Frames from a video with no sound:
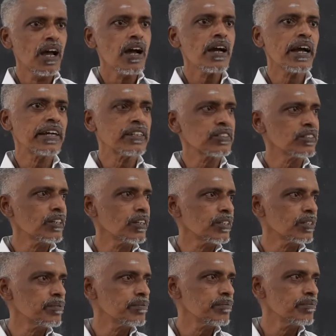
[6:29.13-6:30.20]
hydrogen
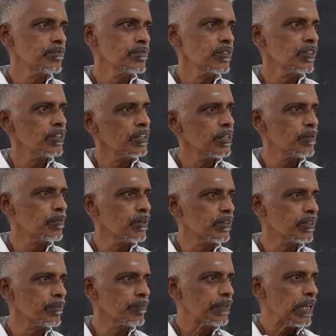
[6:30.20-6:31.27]
atom, helium
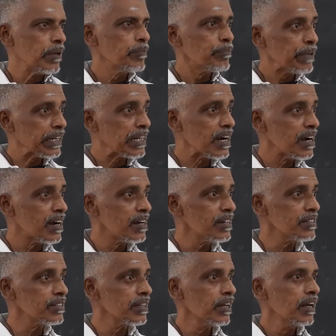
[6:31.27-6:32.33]
atom. Because
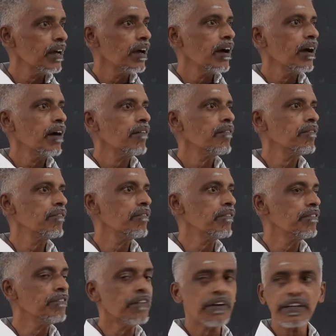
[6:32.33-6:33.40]

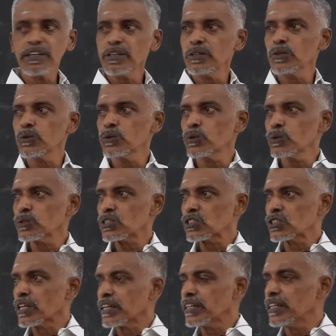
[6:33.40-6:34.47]
when you do
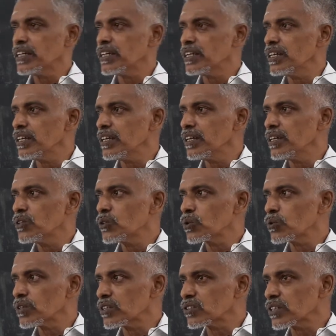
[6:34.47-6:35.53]
study to
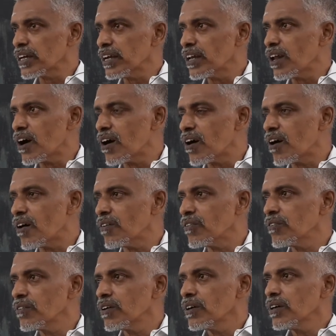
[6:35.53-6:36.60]
the scale
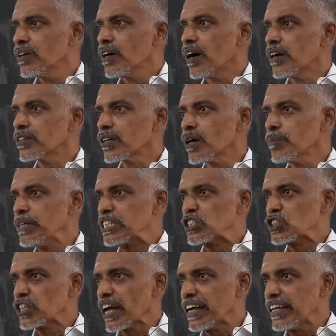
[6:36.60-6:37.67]
of atomic
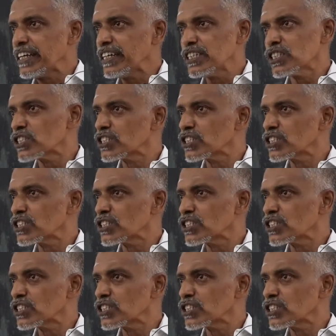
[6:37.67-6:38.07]
size,